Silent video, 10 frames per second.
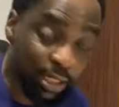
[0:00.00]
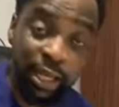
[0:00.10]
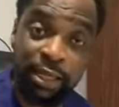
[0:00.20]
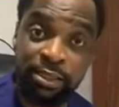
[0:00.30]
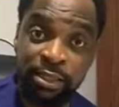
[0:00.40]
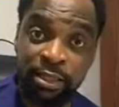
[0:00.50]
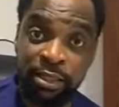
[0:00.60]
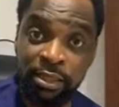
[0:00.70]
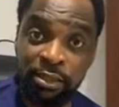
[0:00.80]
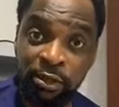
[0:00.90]
clear
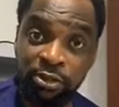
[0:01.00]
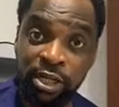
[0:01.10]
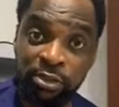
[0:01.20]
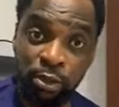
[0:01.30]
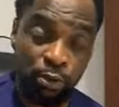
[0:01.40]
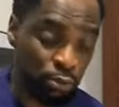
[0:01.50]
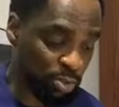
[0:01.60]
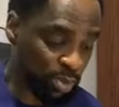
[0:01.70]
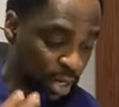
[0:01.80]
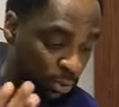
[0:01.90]
the contractor who
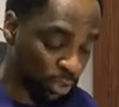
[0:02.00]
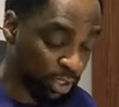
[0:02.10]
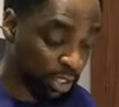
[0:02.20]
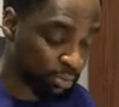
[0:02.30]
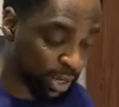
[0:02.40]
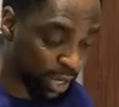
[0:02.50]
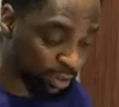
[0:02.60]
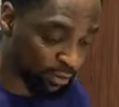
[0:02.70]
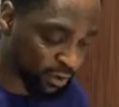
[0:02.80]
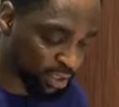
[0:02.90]
has been awarded
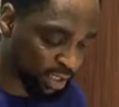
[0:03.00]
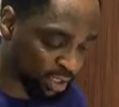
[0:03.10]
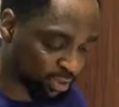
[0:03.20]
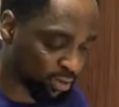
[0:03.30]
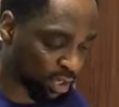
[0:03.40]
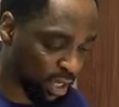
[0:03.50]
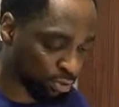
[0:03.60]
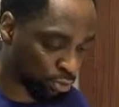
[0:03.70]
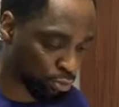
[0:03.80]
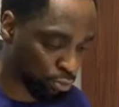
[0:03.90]
by the Federal Executive
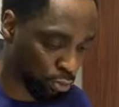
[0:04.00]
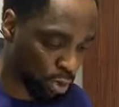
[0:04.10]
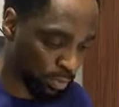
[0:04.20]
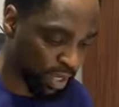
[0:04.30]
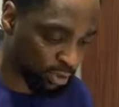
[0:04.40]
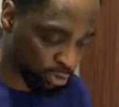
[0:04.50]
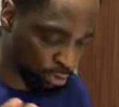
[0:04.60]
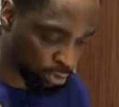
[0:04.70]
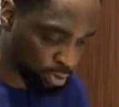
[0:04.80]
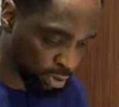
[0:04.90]
Council to commence.
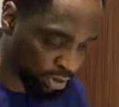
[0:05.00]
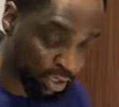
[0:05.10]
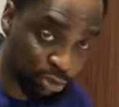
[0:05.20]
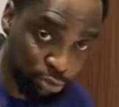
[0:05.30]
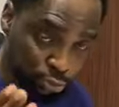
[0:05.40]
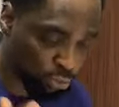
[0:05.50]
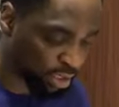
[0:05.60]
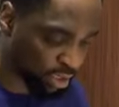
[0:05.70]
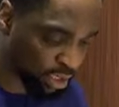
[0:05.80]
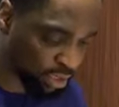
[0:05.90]
So just stay tuned to
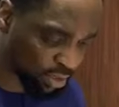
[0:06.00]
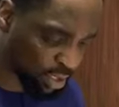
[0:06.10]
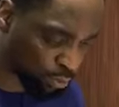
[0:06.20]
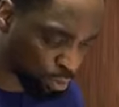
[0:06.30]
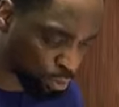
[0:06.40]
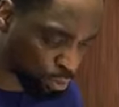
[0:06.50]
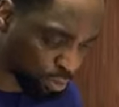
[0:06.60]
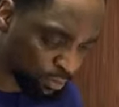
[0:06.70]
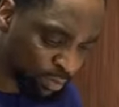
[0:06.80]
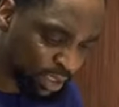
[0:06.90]
our channels, and we
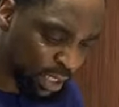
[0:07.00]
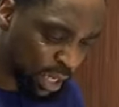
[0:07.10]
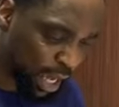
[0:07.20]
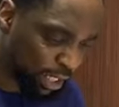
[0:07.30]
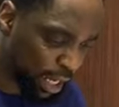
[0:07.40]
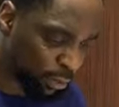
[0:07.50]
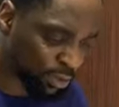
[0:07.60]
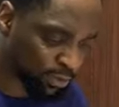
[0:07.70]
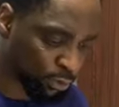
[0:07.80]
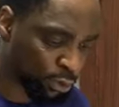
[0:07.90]
would
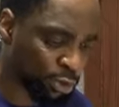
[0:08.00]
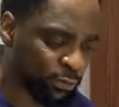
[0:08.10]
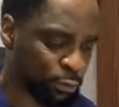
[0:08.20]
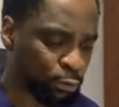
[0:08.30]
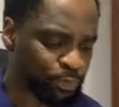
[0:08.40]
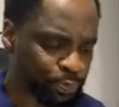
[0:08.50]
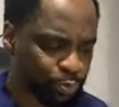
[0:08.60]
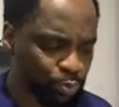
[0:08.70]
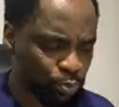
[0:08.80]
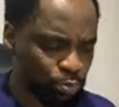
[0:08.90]
announce. For those of you
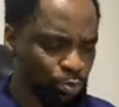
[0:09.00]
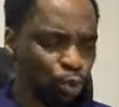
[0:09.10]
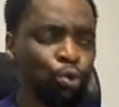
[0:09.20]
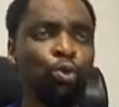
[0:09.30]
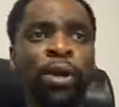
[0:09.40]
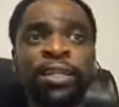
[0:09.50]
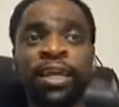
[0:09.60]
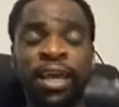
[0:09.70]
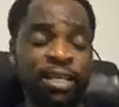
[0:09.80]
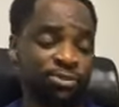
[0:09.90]
who were in
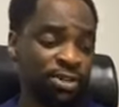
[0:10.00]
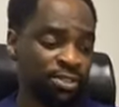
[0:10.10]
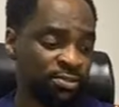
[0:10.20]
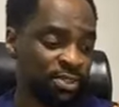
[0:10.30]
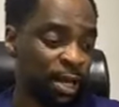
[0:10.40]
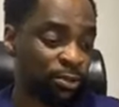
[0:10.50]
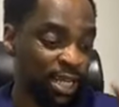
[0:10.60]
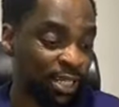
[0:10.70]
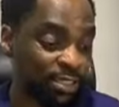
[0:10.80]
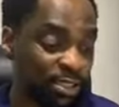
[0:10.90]
the End Creative
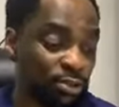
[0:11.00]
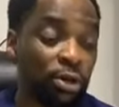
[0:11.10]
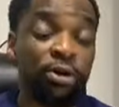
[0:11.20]
South and did